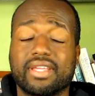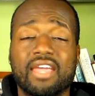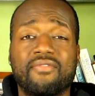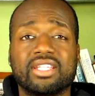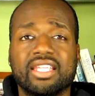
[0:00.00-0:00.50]

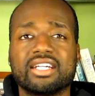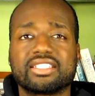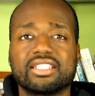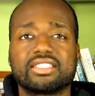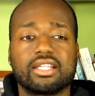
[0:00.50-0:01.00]
If it
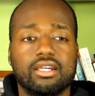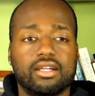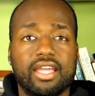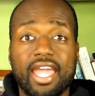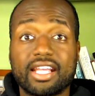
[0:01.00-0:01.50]
doesn't,
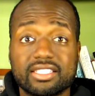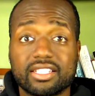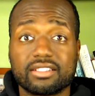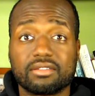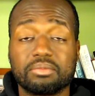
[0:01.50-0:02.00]

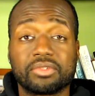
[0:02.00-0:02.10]
exit.